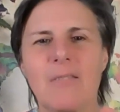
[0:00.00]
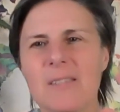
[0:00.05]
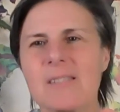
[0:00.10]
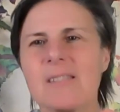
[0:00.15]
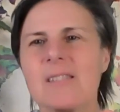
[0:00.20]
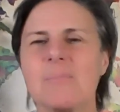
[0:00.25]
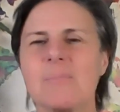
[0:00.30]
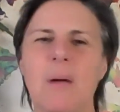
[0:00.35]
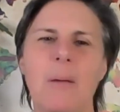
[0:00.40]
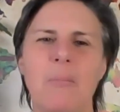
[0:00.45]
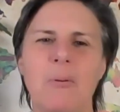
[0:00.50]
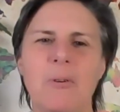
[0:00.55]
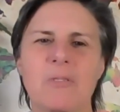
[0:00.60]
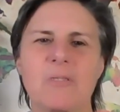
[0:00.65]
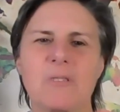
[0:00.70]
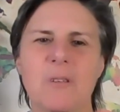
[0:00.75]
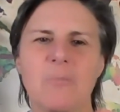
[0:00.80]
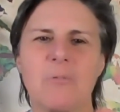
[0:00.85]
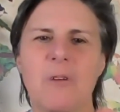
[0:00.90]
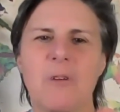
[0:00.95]
This is my
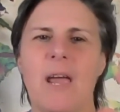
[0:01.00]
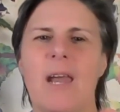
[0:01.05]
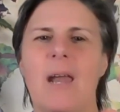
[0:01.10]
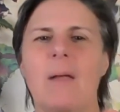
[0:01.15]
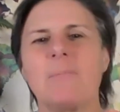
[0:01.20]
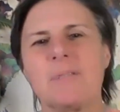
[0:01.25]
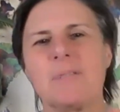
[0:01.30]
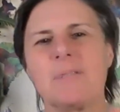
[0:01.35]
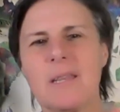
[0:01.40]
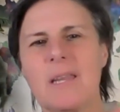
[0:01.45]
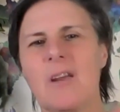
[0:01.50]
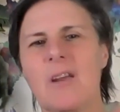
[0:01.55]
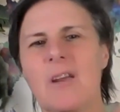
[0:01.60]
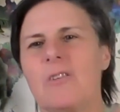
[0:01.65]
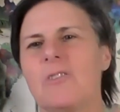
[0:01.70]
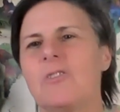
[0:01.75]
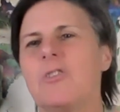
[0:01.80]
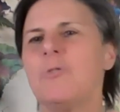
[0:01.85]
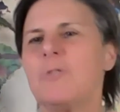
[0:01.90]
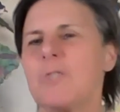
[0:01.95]
personal brand. I'm sitting there
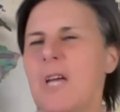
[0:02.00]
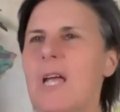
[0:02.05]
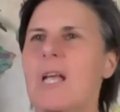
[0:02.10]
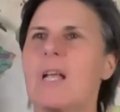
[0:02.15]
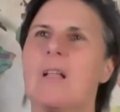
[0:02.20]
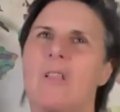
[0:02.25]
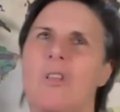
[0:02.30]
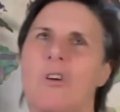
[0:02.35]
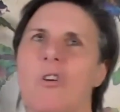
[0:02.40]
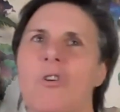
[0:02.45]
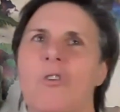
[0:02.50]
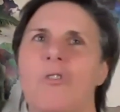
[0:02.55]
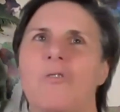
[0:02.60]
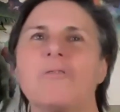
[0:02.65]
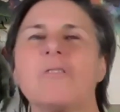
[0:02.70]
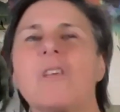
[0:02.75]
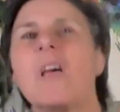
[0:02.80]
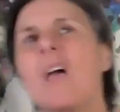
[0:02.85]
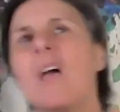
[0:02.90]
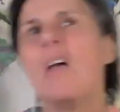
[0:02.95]
in too tight
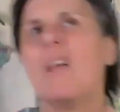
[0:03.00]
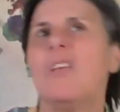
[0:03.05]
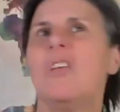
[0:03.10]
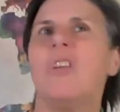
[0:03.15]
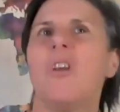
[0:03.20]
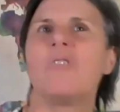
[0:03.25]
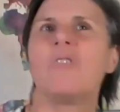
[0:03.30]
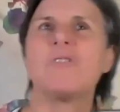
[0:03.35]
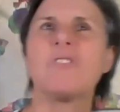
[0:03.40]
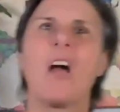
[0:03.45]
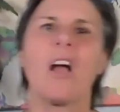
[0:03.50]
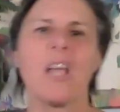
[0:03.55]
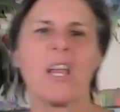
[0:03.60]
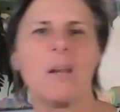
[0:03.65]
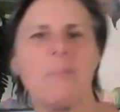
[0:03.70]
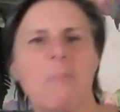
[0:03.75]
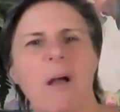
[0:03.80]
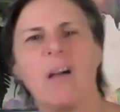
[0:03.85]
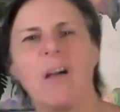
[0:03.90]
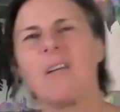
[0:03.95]
clothes, you know,
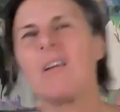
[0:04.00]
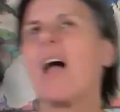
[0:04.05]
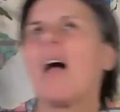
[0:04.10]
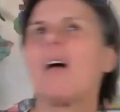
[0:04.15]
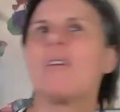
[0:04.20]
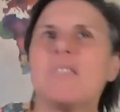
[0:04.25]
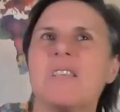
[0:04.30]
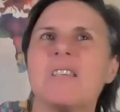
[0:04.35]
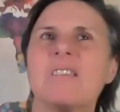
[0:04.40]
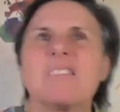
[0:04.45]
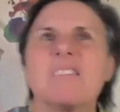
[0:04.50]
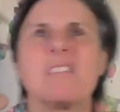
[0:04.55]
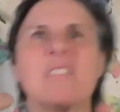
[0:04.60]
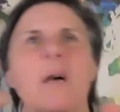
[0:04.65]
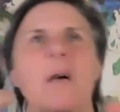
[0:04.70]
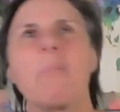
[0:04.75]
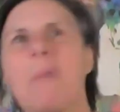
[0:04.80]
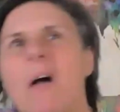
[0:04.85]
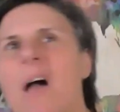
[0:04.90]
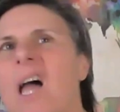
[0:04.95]
talking about how dissing
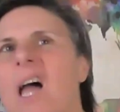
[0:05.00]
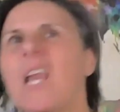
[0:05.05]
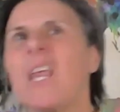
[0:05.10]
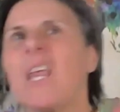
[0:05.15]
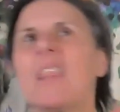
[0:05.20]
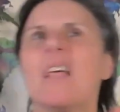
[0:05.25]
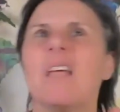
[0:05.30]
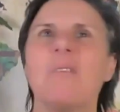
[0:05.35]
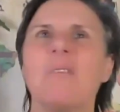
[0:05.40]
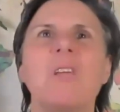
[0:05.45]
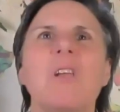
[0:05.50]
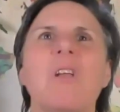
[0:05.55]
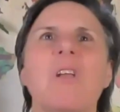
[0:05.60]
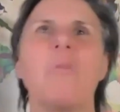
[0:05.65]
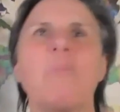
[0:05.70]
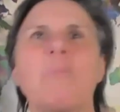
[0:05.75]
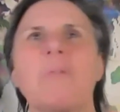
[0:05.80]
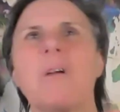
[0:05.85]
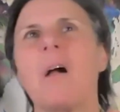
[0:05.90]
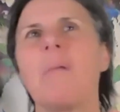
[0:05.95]
somebody that, you
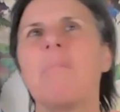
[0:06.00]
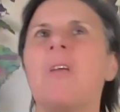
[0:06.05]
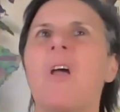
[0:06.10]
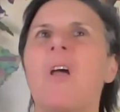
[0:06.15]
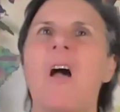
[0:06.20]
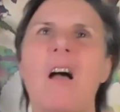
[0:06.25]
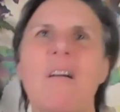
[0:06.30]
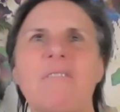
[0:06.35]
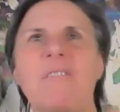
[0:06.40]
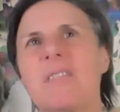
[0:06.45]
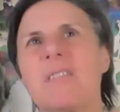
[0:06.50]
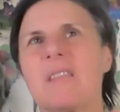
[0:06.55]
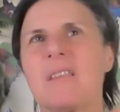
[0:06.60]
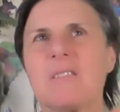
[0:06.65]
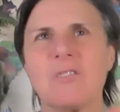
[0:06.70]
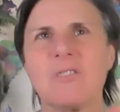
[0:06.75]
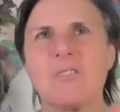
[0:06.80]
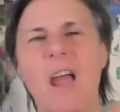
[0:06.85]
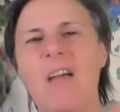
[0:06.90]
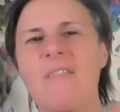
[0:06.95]
know, cut me off in
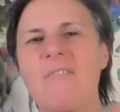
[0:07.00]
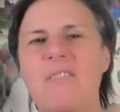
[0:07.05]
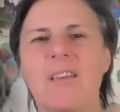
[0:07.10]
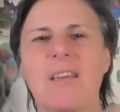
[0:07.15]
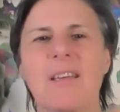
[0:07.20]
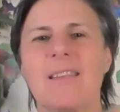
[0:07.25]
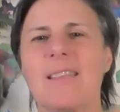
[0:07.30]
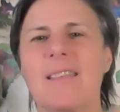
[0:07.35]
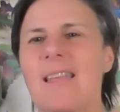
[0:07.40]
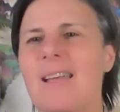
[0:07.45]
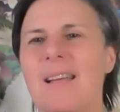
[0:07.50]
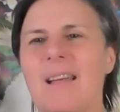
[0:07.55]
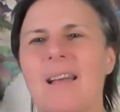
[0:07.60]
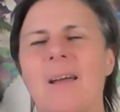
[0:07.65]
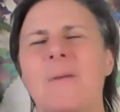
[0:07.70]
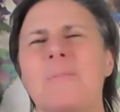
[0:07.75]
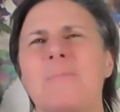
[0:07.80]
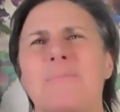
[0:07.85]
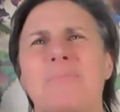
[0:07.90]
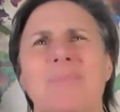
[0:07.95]
the traffic and like
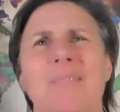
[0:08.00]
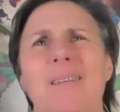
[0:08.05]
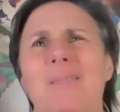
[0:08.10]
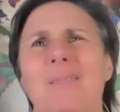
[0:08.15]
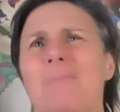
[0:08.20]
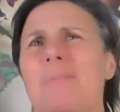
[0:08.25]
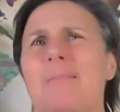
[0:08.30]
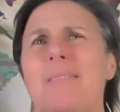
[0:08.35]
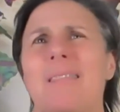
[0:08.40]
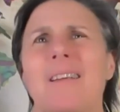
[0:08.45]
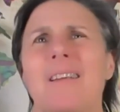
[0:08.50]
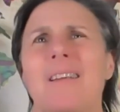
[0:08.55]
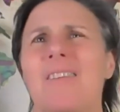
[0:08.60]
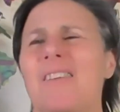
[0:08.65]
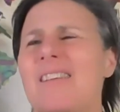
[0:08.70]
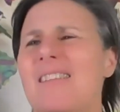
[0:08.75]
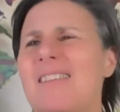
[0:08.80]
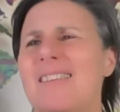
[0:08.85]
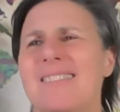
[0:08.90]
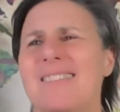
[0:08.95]
mm-hmm. they're gonna
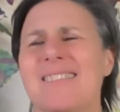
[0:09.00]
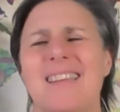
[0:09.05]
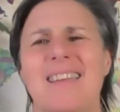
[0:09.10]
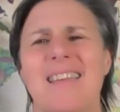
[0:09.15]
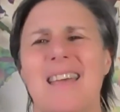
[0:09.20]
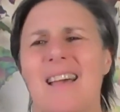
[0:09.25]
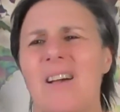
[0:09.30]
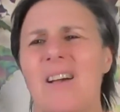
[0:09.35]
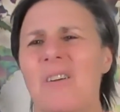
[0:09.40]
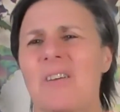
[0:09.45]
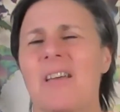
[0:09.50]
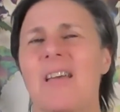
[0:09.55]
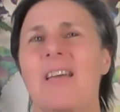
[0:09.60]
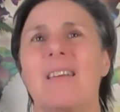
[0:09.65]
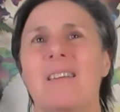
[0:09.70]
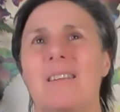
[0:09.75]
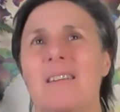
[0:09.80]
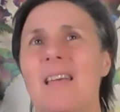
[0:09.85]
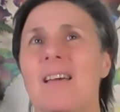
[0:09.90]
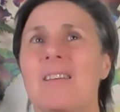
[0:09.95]
look at it and say, Yeah,
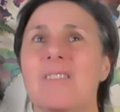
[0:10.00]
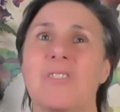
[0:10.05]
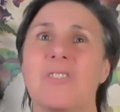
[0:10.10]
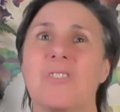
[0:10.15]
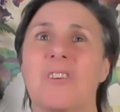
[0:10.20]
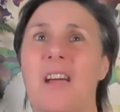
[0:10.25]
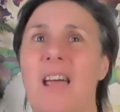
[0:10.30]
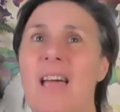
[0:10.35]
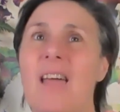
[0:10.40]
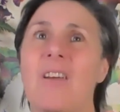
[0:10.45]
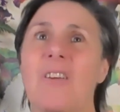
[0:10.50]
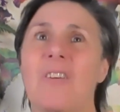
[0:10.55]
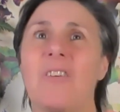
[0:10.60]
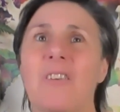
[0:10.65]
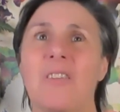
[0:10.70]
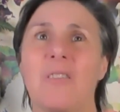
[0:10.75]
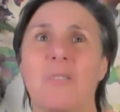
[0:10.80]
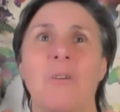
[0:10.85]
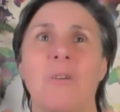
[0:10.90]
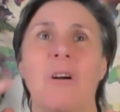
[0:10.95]
okay, yeah, sure, add her
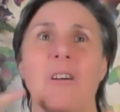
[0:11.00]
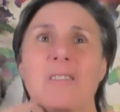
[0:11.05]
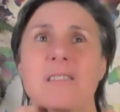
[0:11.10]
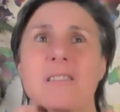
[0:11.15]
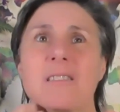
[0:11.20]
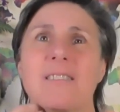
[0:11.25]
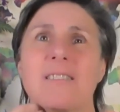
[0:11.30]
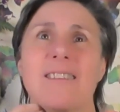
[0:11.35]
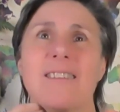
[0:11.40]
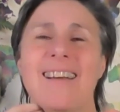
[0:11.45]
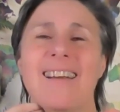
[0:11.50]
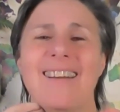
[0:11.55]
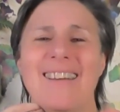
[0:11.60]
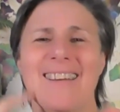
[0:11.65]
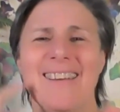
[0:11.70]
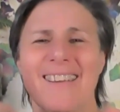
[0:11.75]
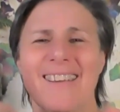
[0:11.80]
to the roster, right?